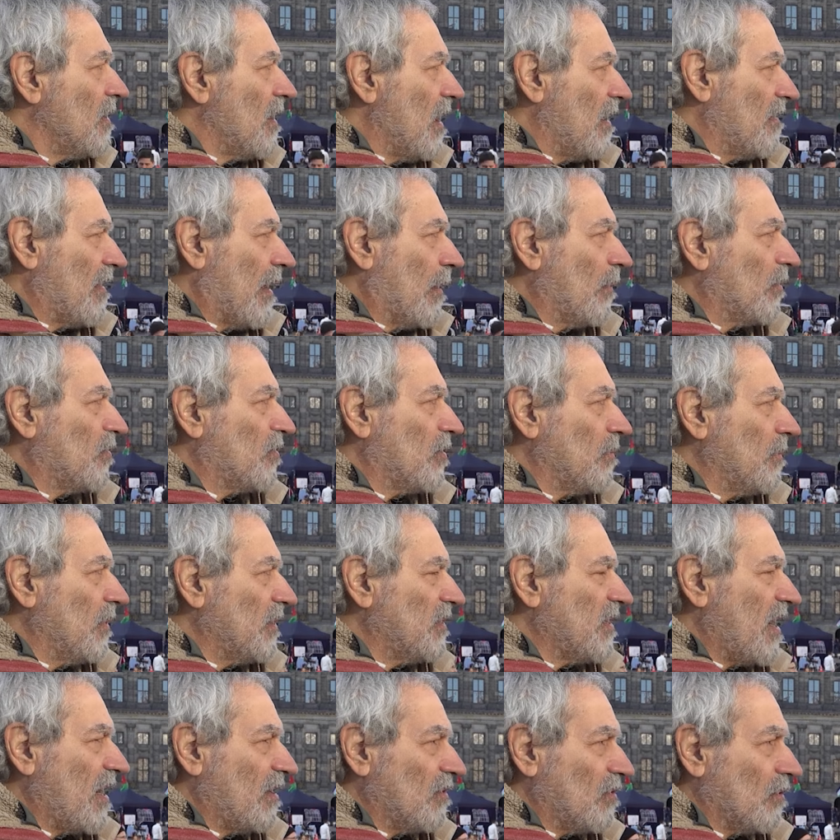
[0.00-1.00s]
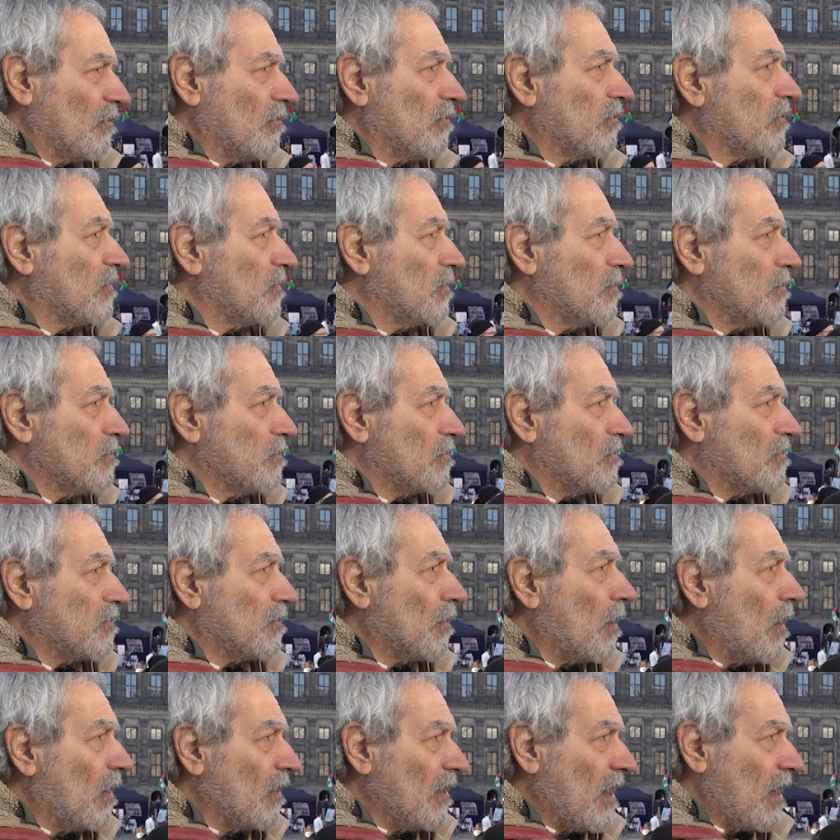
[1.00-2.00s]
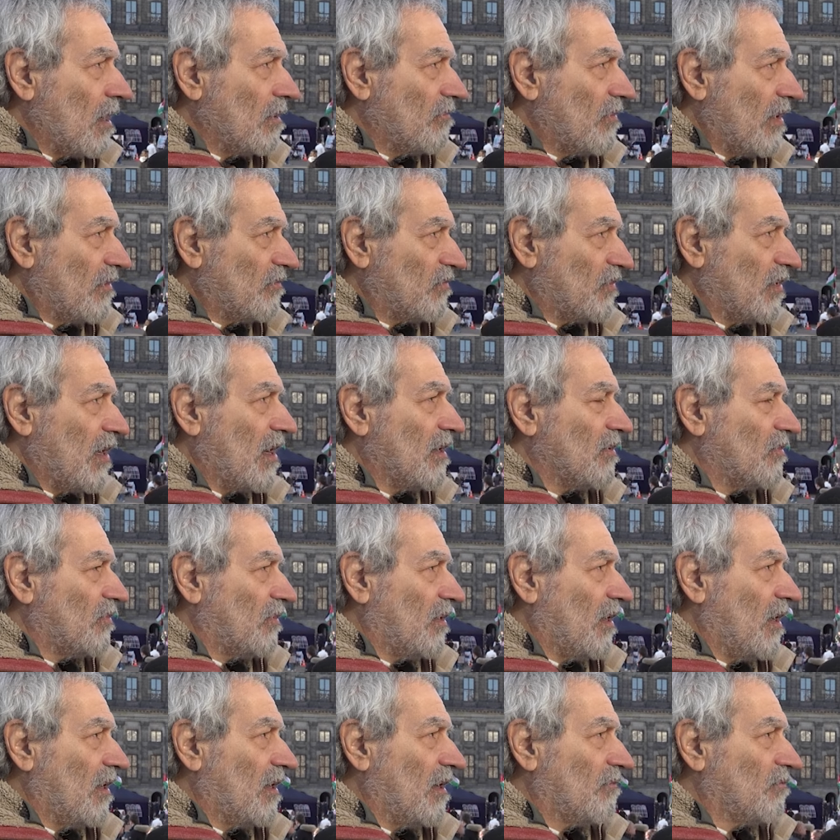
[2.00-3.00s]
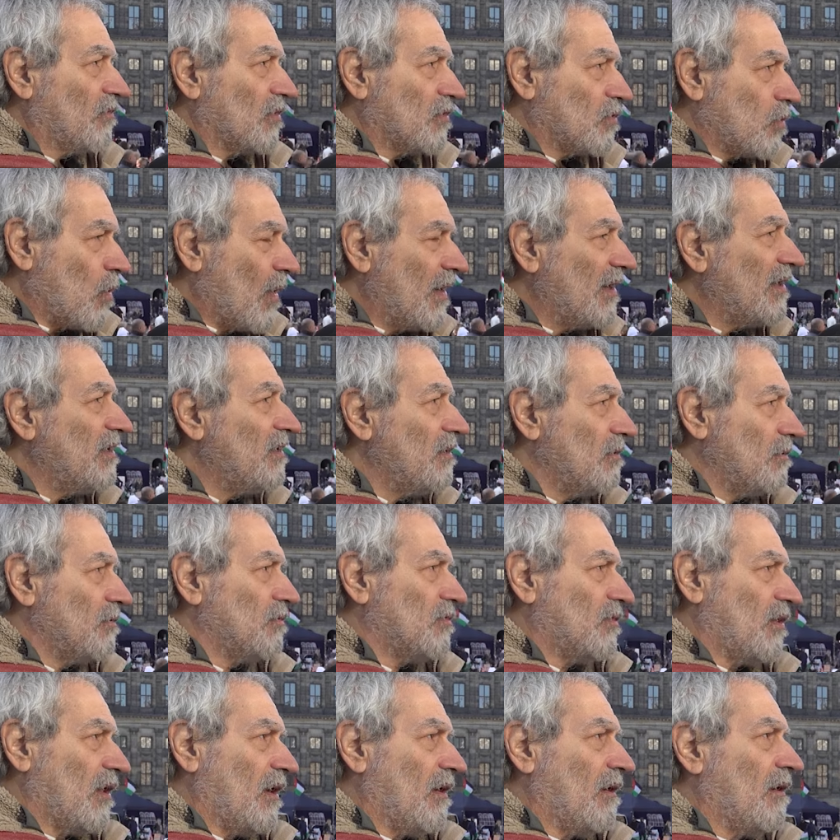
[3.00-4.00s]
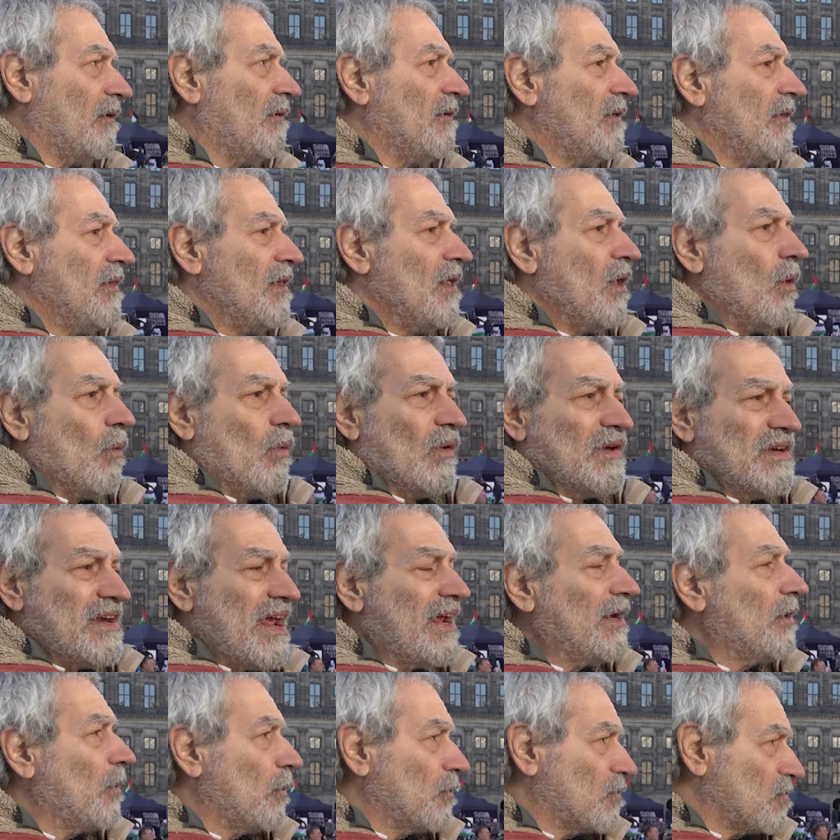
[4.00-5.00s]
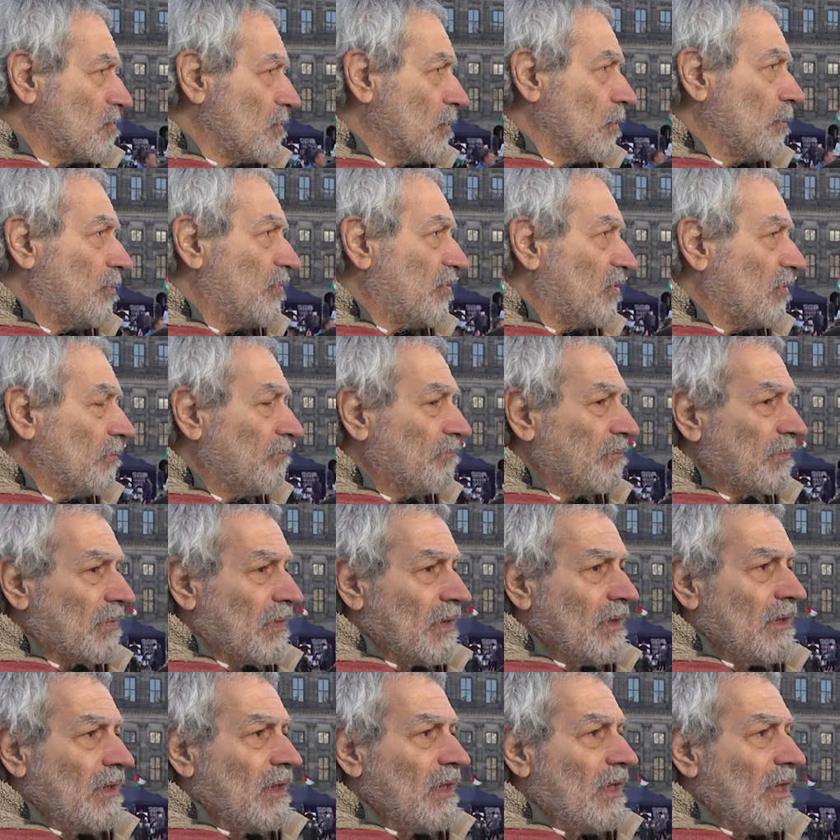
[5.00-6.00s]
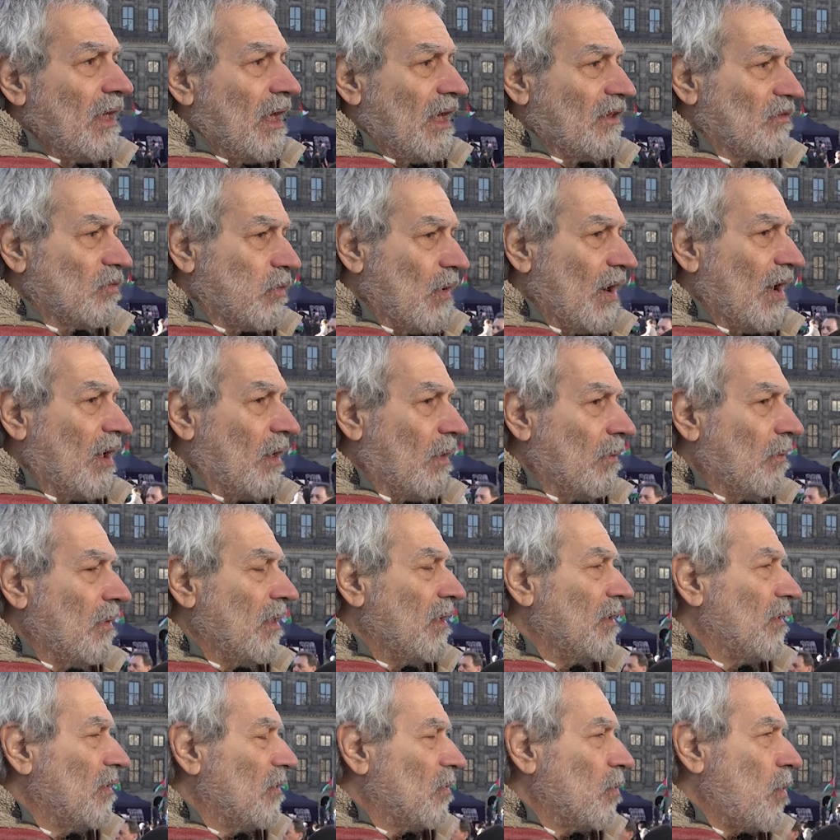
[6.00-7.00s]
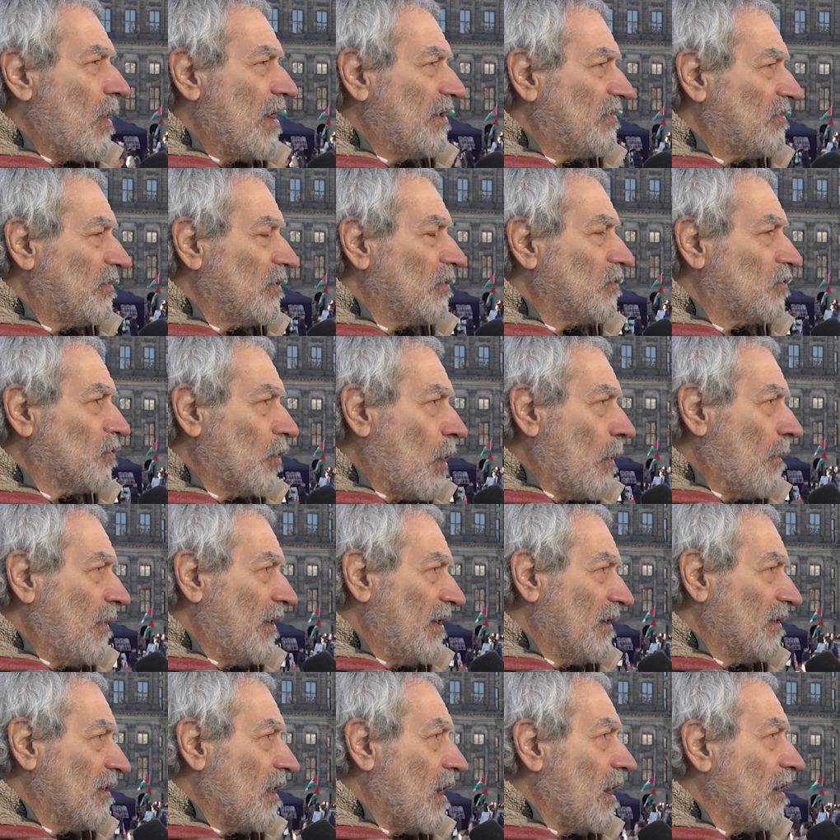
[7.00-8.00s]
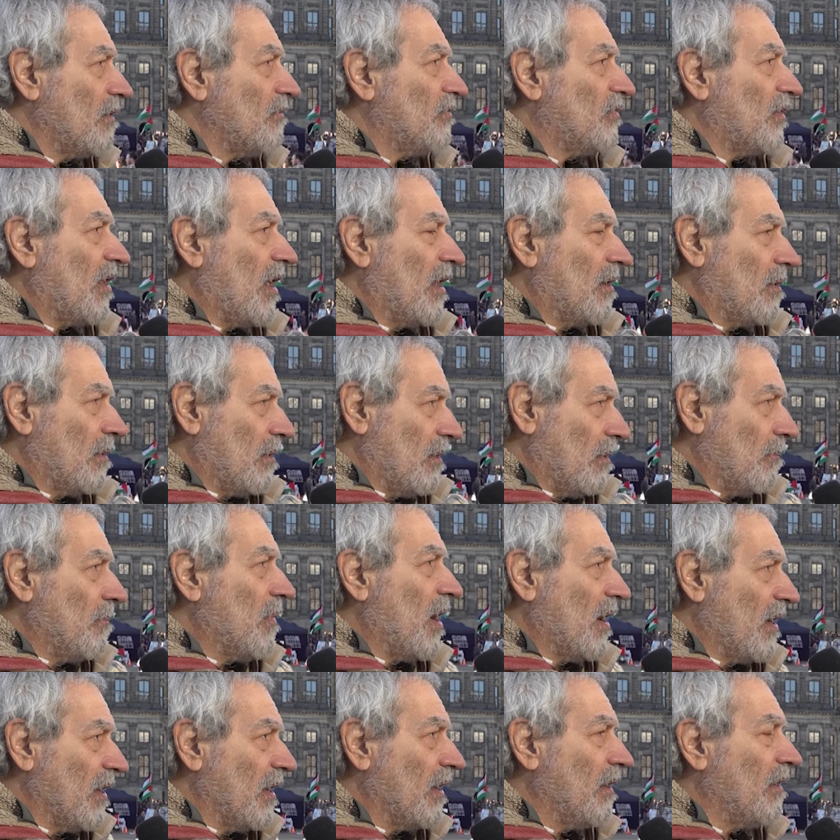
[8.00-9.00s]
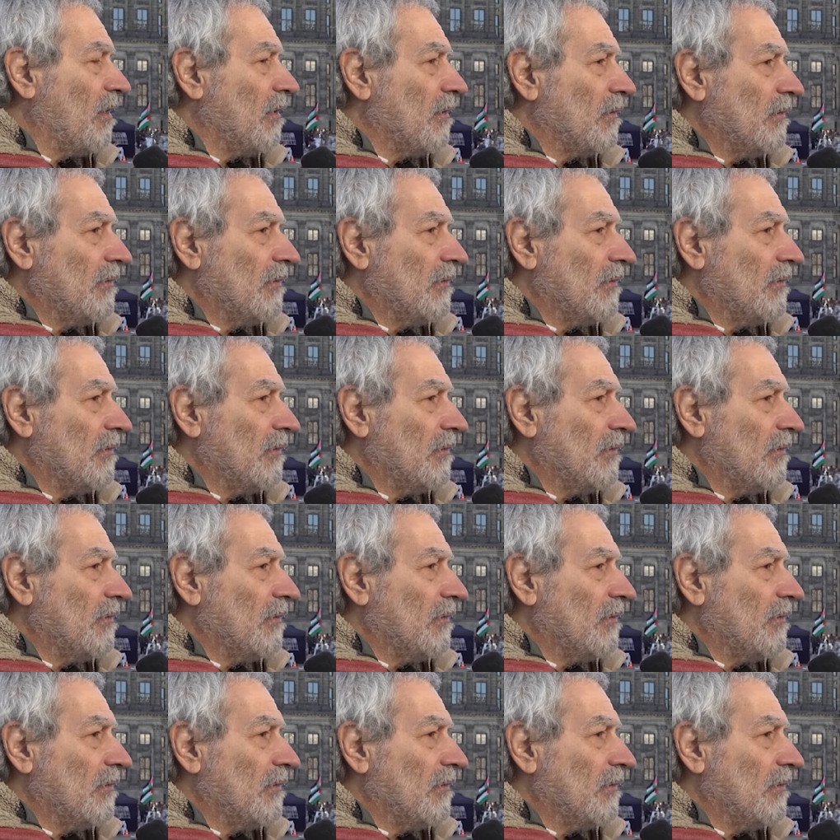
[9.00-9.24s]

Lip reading: And that was humiliating to crawl out of Afghanistan after 20 years there, with NATO troops as well, wasting so many lives and money